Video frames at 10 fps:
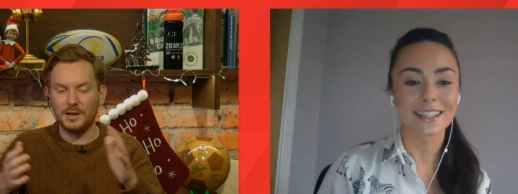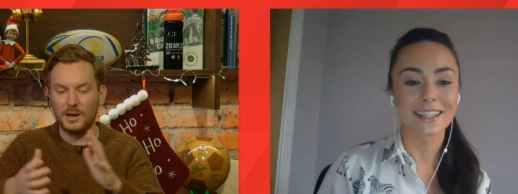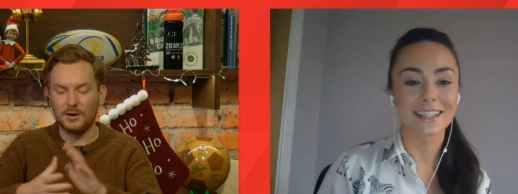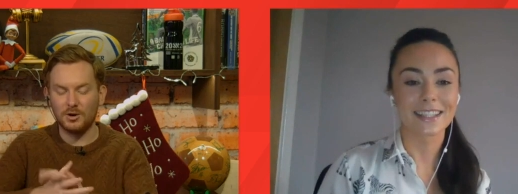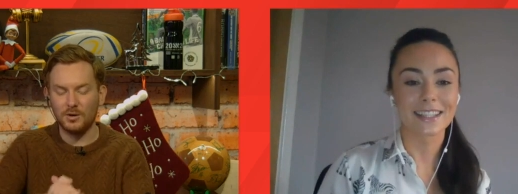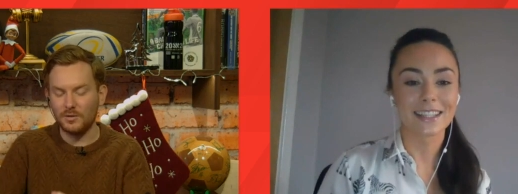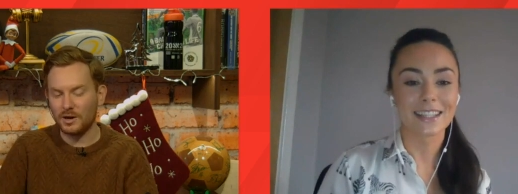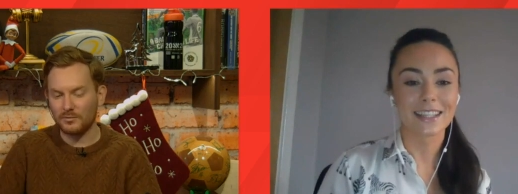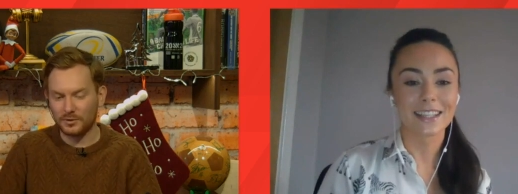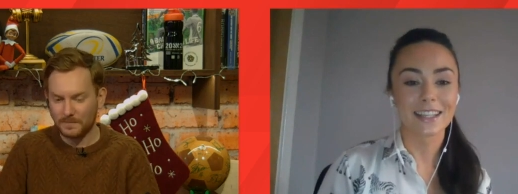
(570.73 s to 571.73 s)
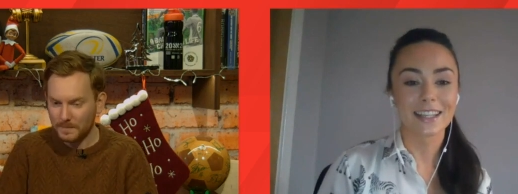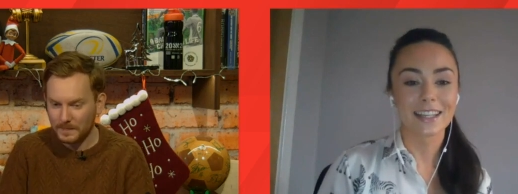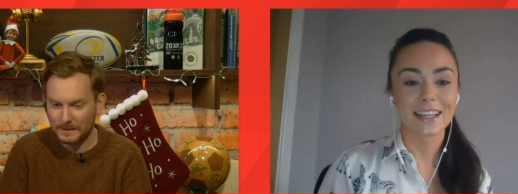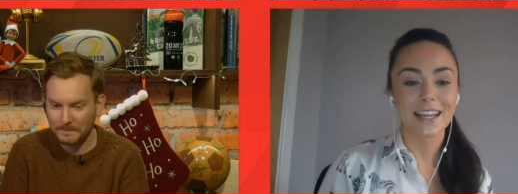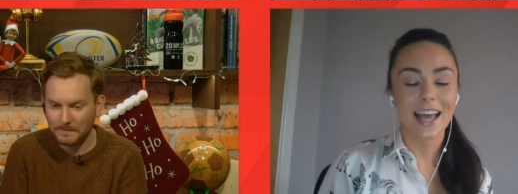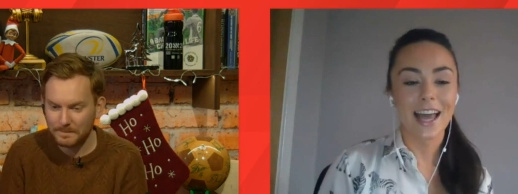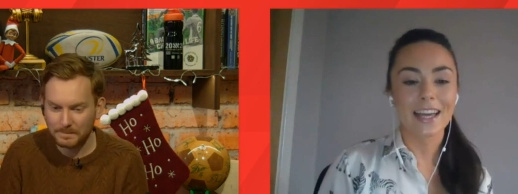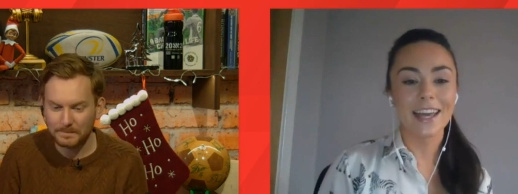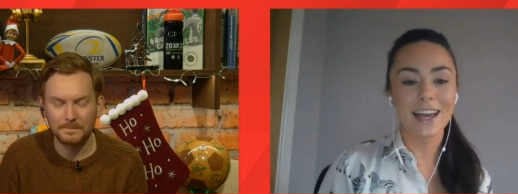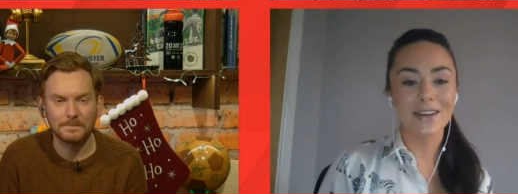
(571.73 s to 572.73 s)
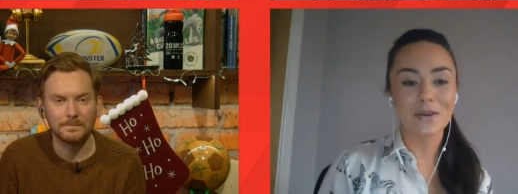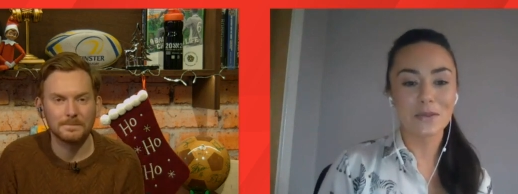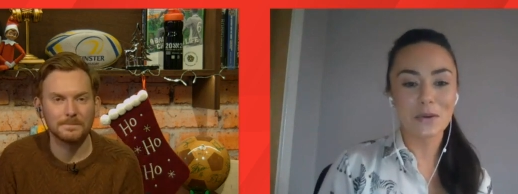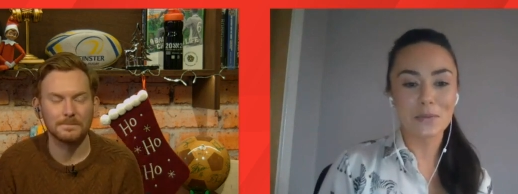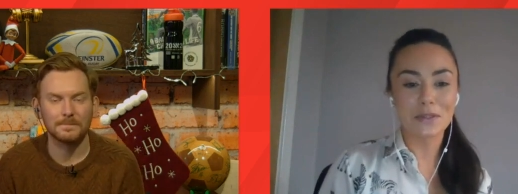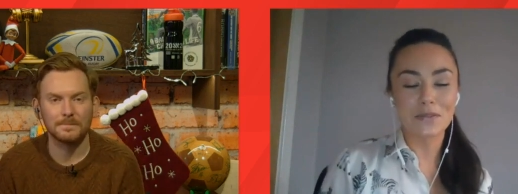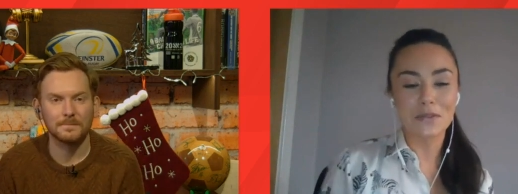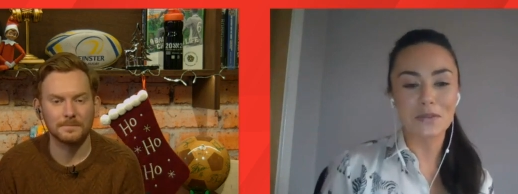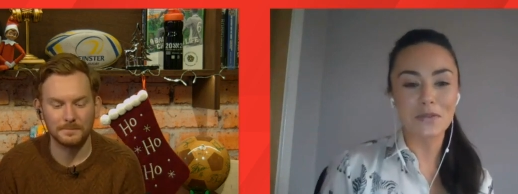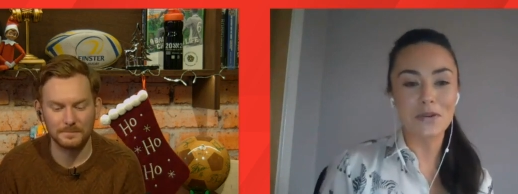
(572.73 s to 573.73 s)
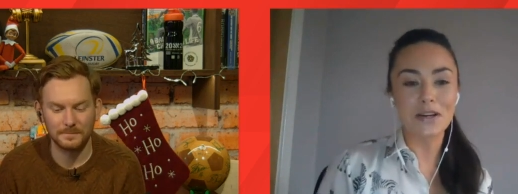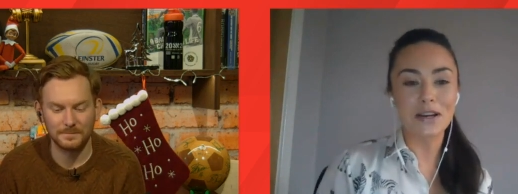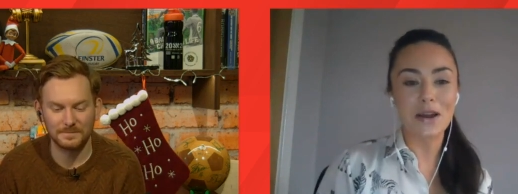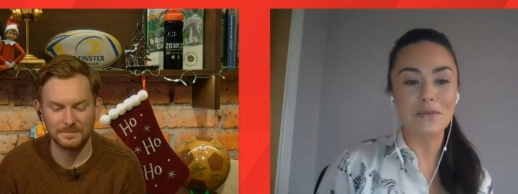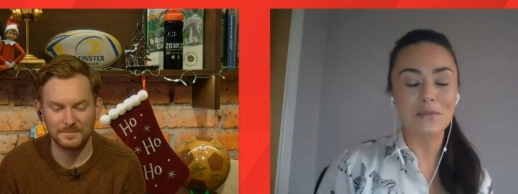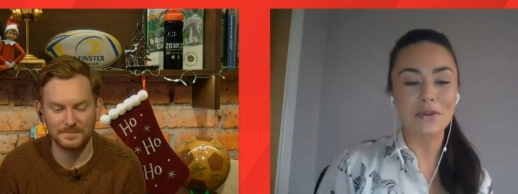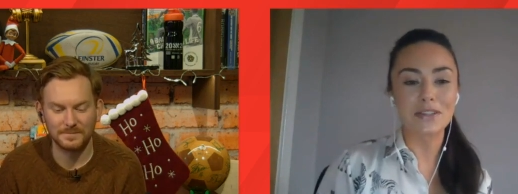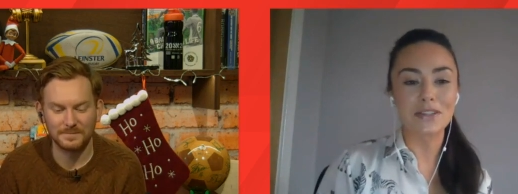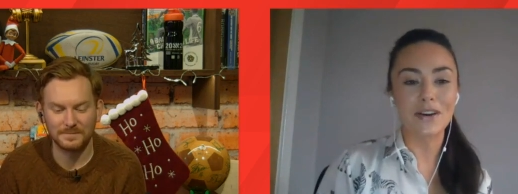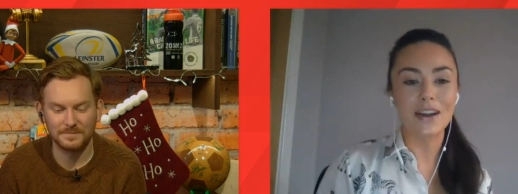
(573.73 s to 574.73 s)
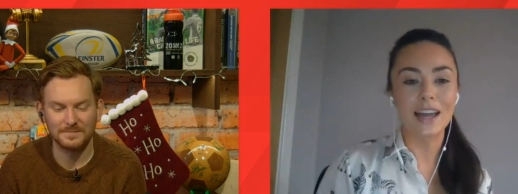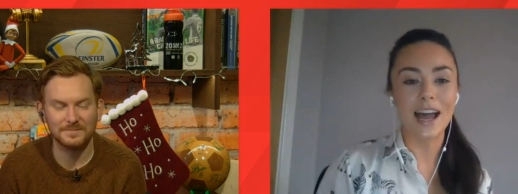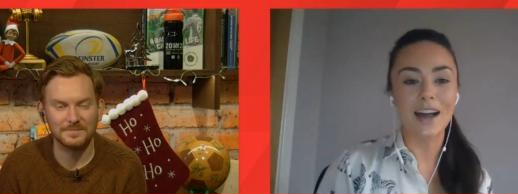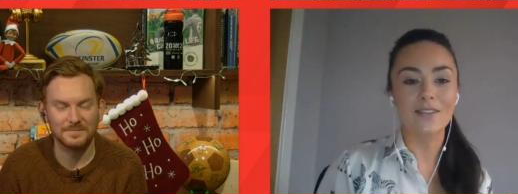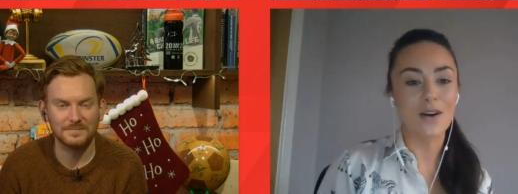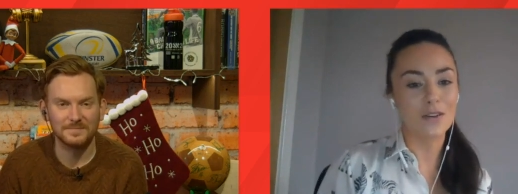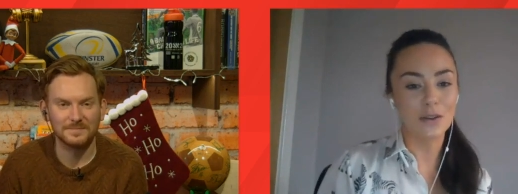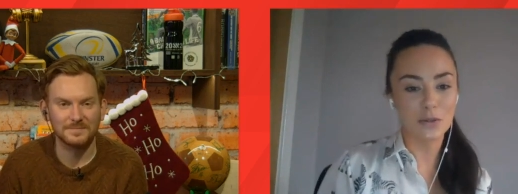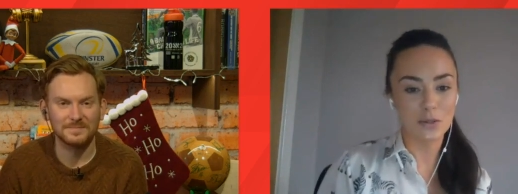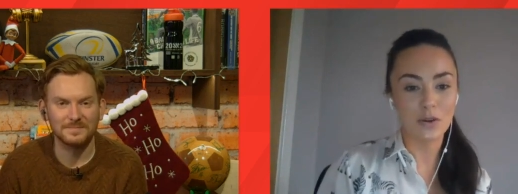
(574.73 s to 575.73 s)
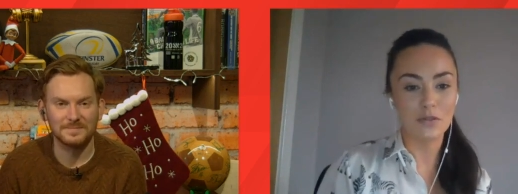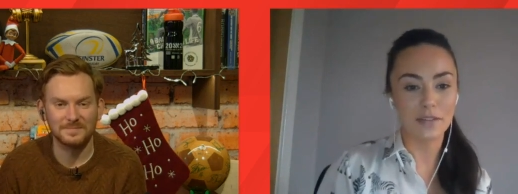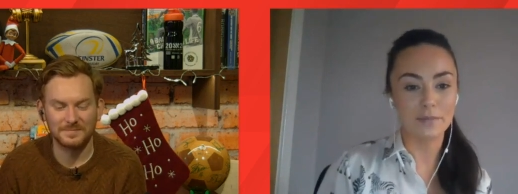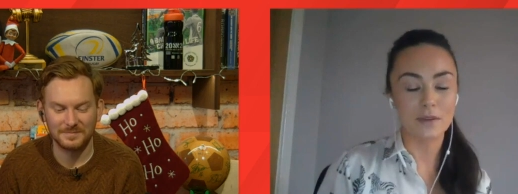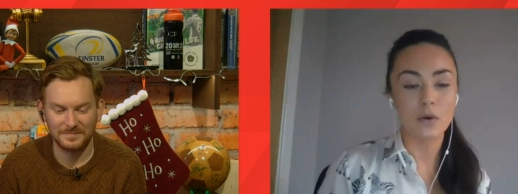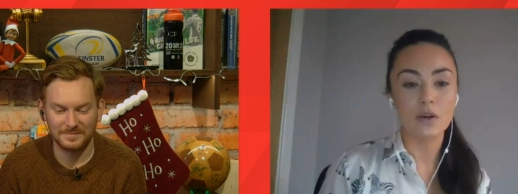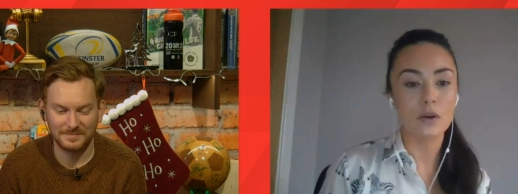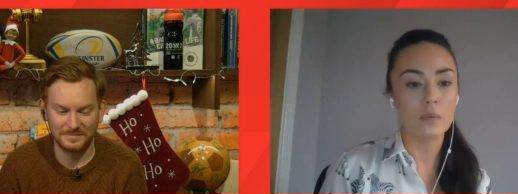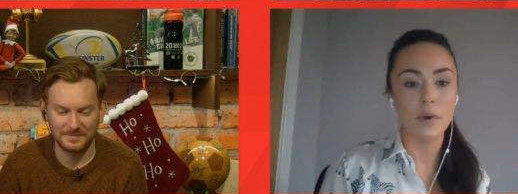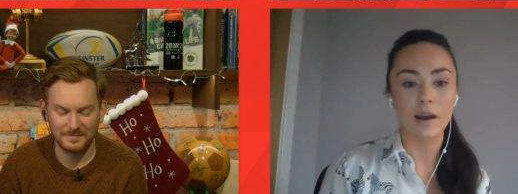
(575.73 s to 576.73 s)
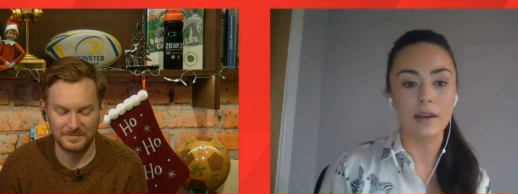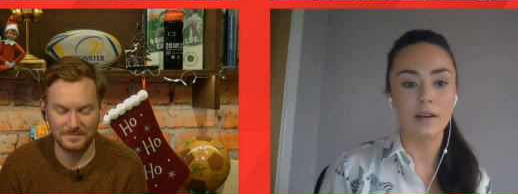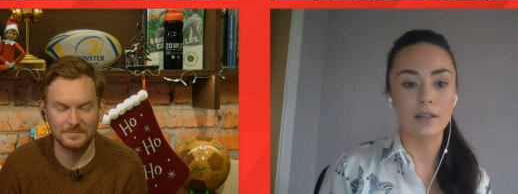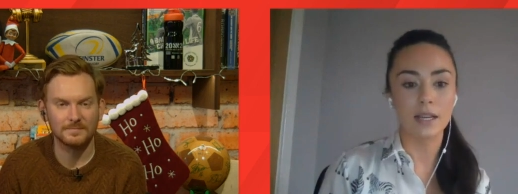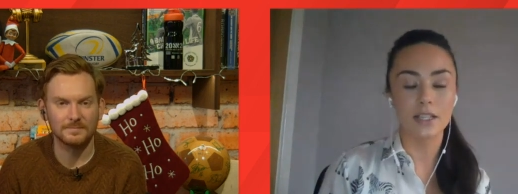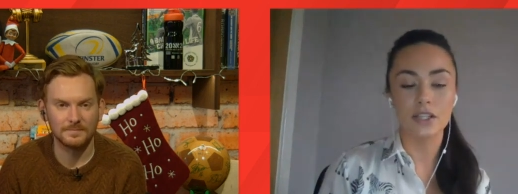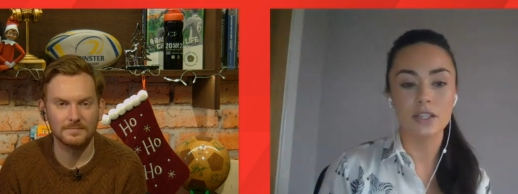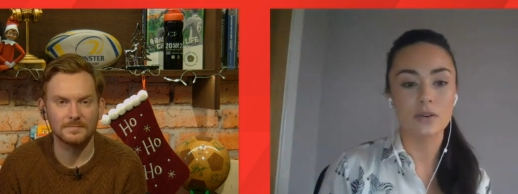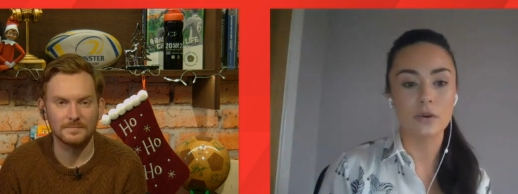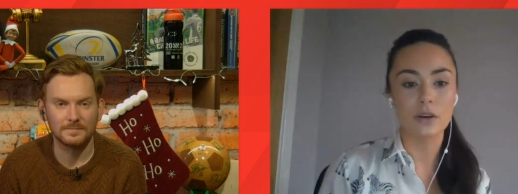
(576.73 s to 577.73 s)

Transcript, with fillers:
Speaker 1: here. Who have you gone for?
Speaker 2: Yeah, no dubs in the full forward line, but I have Áine Sullivan. Couldn't look by Áine. She